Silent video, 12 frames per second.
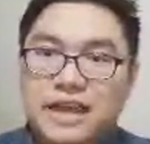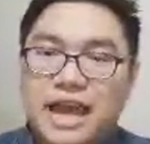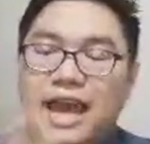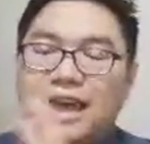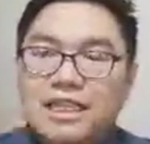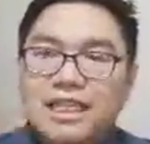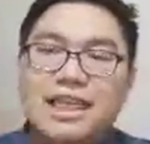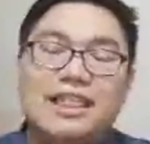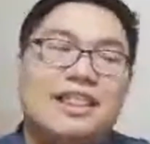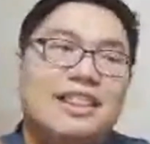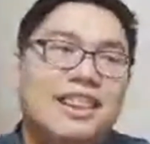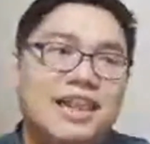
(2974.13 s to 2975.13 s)
I think
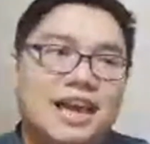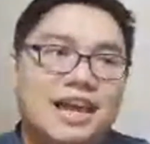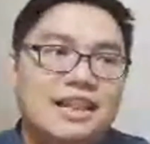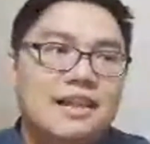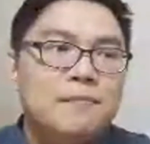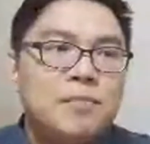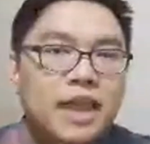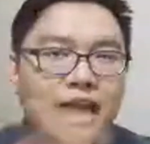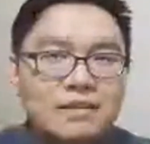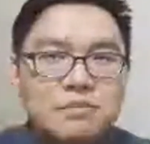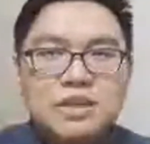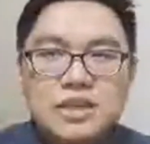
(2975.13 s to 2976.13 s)
that
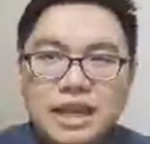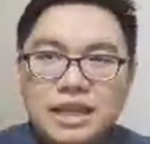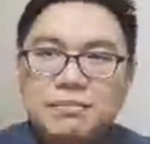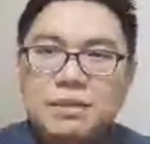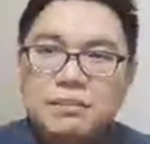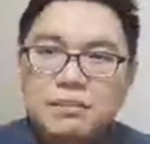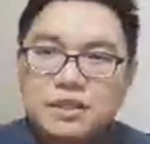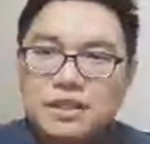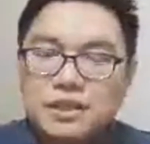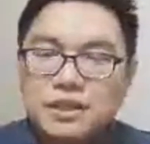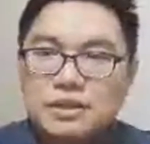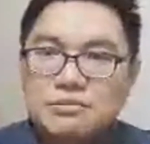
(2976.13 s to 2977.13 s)
had Michelle been
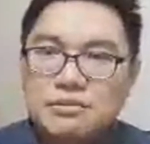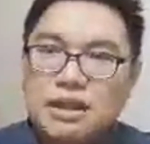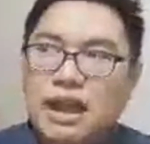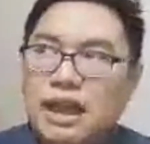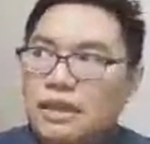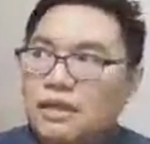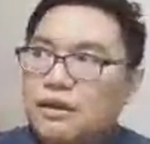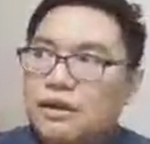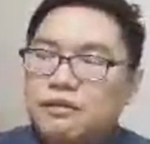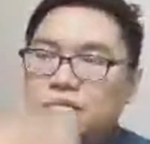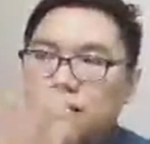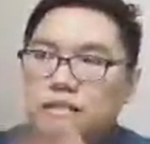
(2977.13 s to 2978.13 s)
positioned either
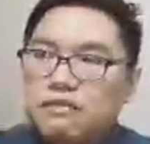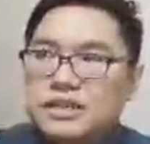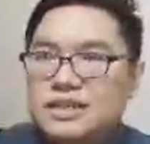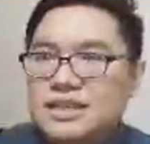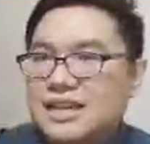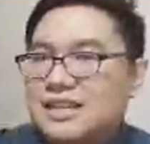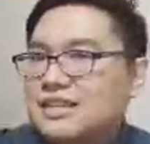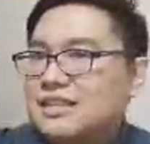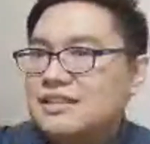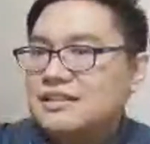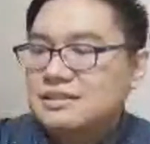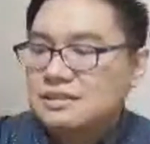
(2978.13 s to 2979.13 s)
fifth,
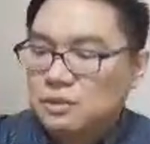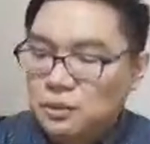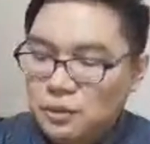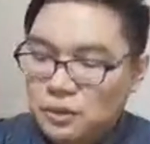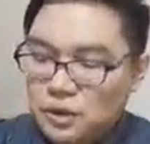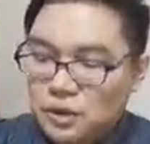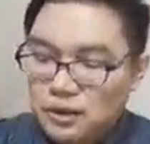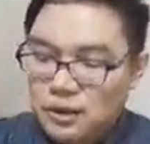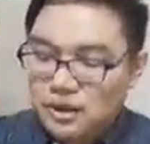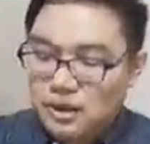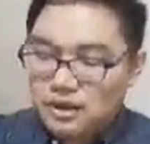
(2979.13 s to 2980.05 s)
sixth, or